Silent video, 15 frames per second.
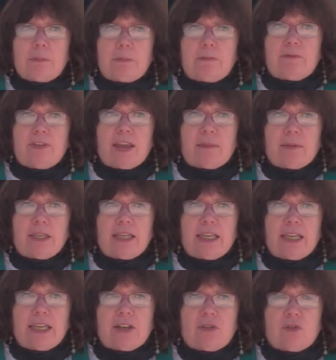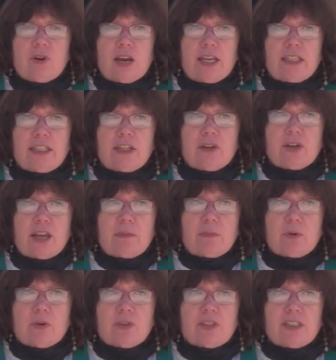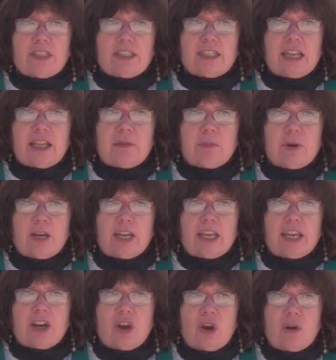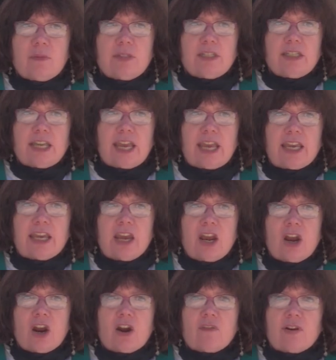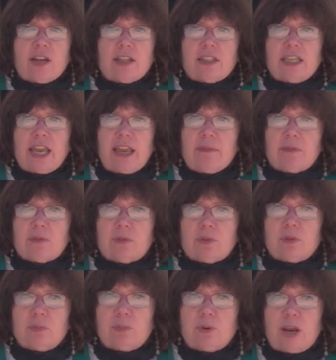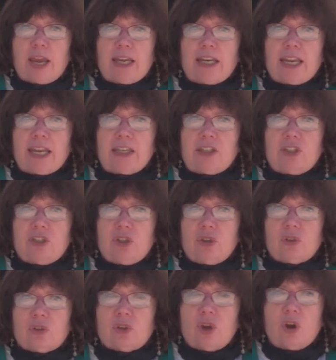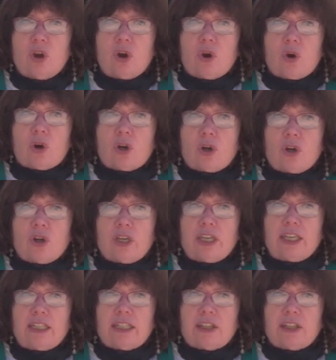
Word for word: family in Christ here at Epworth is celebrating at home today around tables with bread and juice or cookies and